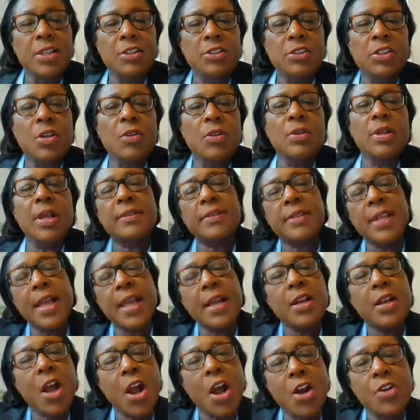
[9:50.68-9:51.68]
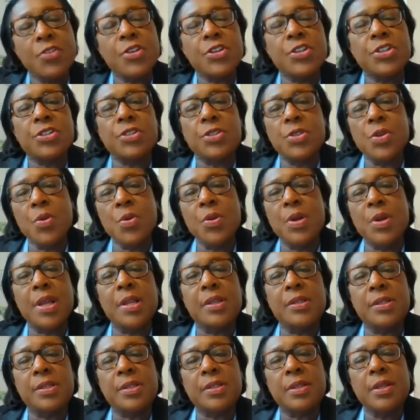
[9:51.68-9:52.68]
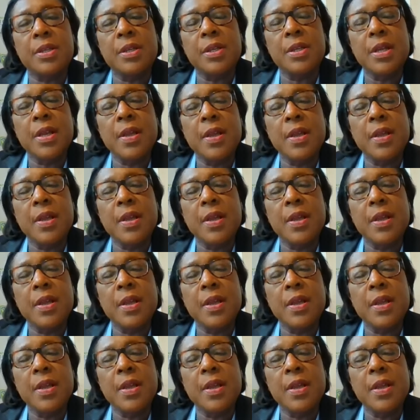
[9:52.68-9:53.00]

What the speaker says: So at that 100 students,